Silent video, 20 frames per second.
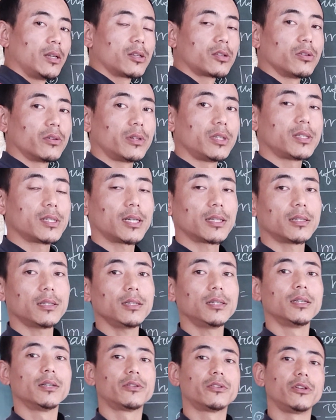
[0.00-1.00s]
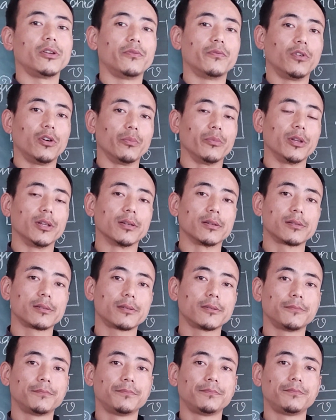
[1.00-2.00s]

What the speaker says: So these are the three formulas.